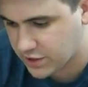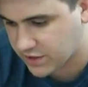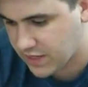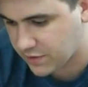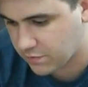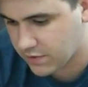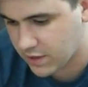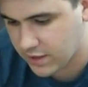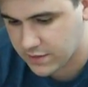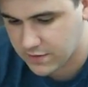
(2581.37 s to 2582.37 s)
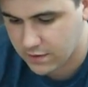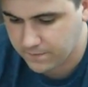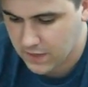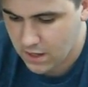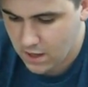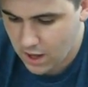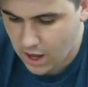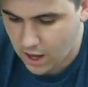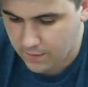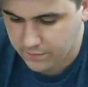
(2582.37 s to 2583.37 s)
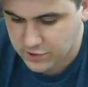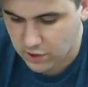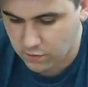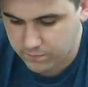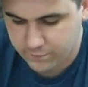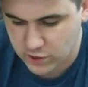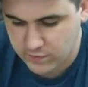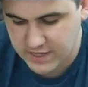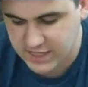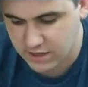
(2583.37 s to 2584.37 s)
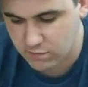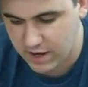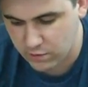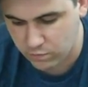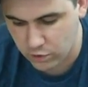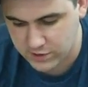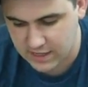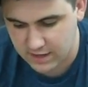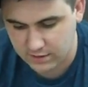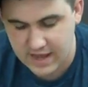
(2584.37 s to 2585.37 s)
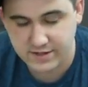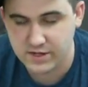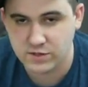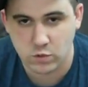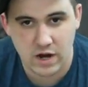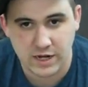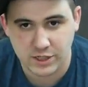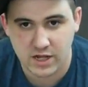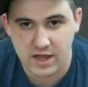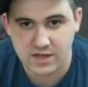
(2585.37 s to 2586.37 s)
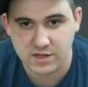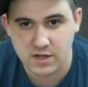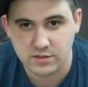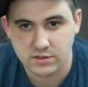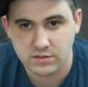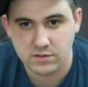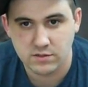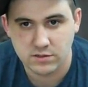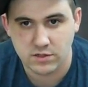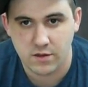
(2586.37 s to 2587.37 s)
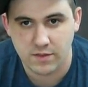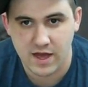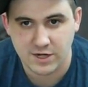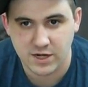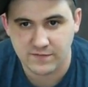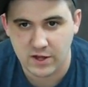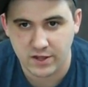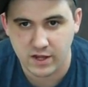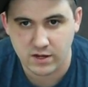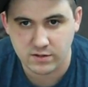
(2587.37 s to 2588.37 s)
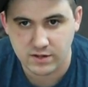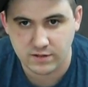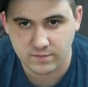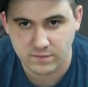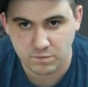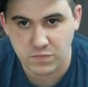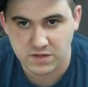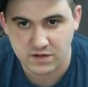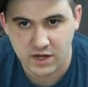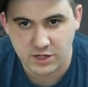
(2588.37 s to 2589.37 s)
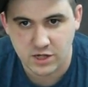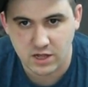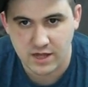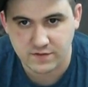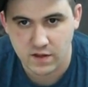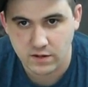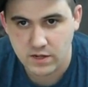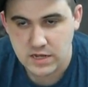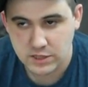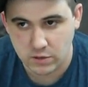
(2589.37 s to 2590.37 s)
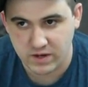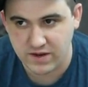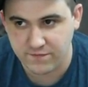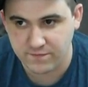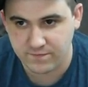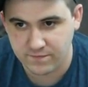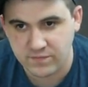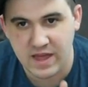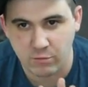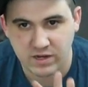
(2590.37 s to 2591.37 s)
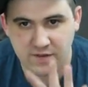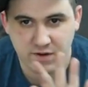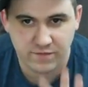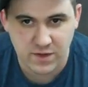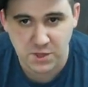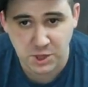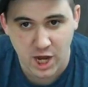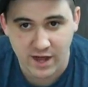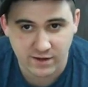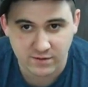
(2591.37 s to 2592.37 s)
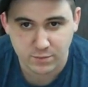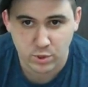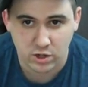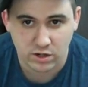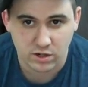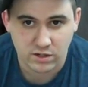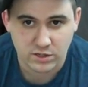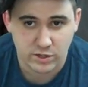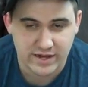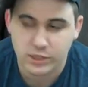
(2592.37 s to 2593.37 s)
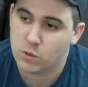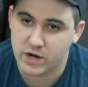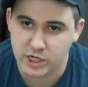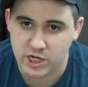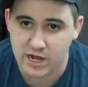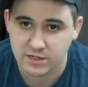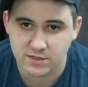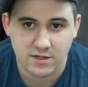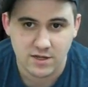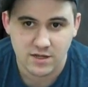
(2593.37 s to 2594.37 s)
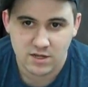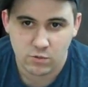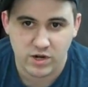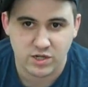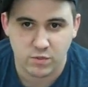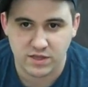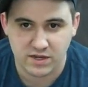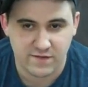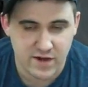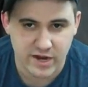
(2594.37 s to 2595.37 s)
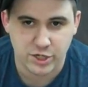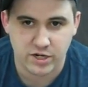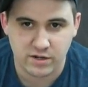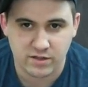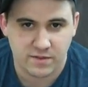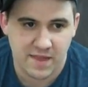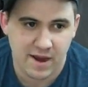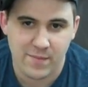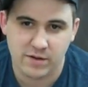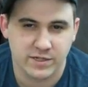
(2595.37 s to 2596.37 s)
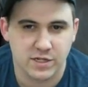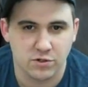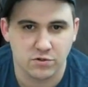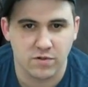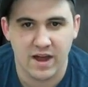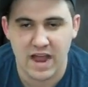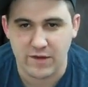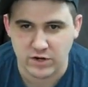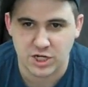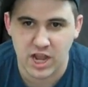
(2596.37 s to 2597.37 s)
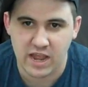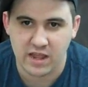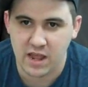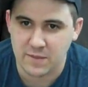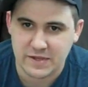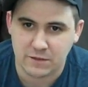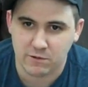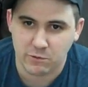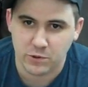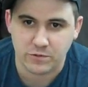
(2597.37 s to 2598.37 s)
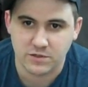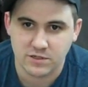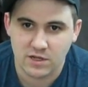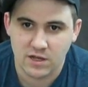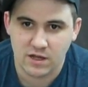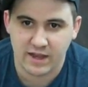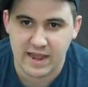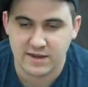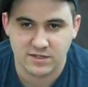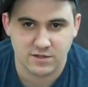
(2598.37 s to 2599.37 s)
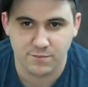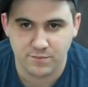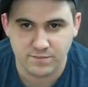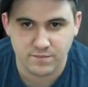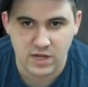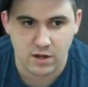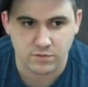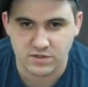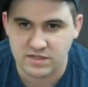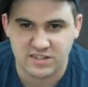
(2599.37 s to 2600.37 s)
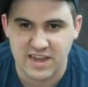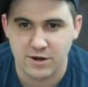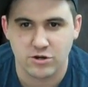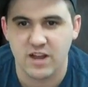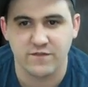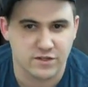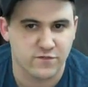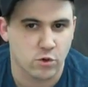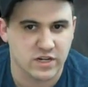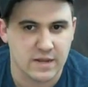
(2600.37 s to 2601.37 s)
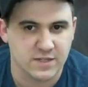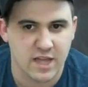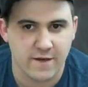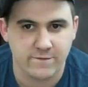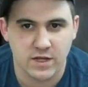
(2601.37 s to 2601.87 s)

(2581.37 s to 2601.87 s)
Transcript: Okay, just get through the elites here. Um, so first rank, second rank works on las guns or hot shot las guns. So the hot shot volley gun is a hot shot. Oh, okay. So it can that would give it a fifth shot per. So that's 20 shots, which with the divination that amounts to on average eight AP3 wounds right. against you know standard toughness four type stuff, ah!